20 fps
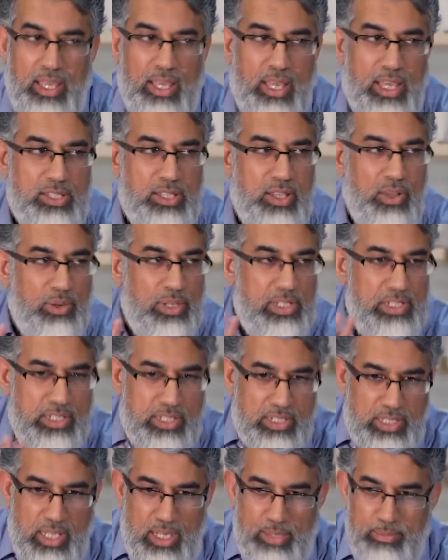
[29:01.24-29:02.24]
as long as
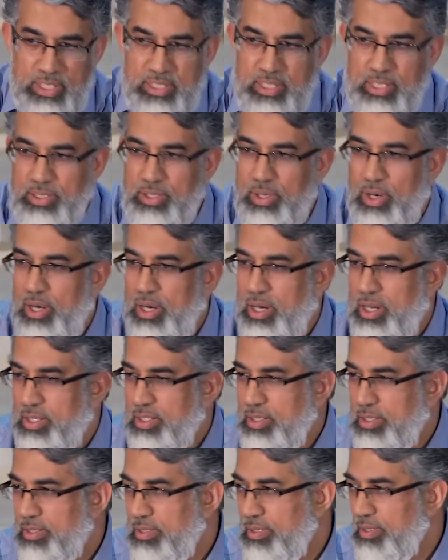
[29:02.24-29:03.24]
Islam is in your
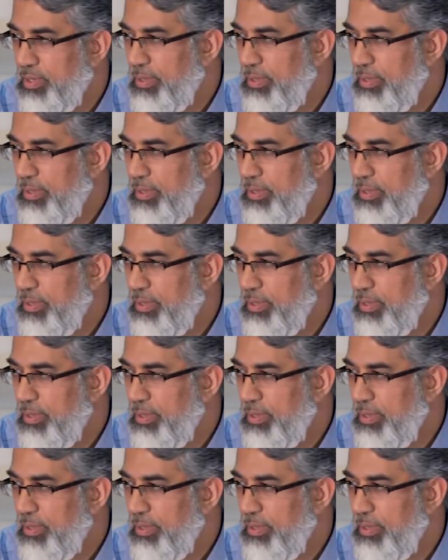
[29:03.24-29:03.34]
heart,